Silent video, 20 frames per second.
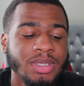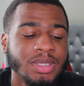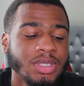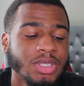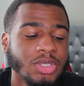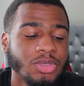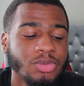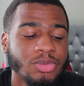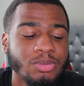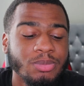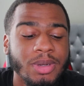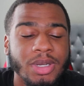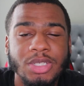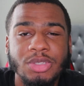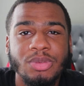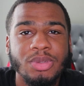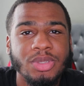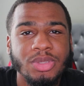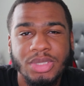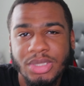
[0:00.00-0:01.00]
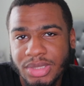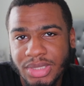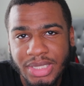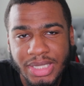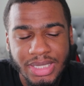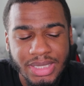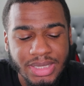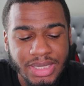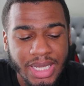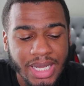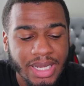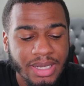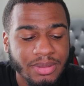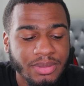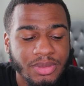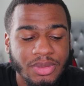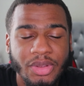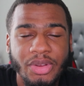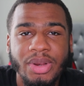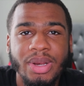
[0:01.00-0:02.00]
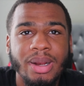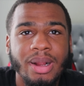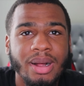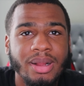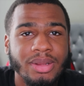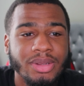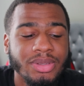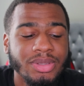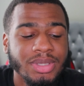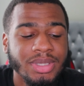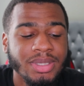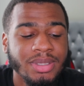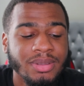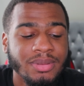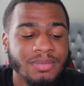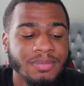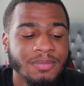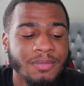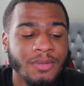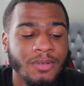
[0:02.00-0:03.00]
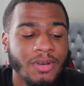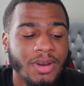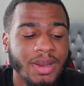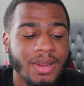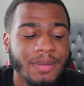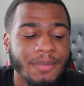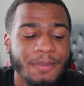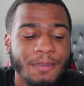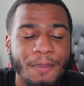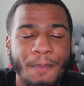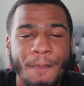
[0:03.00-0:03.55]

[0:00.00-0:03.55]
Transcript: so we might as well just change that. $30. Right?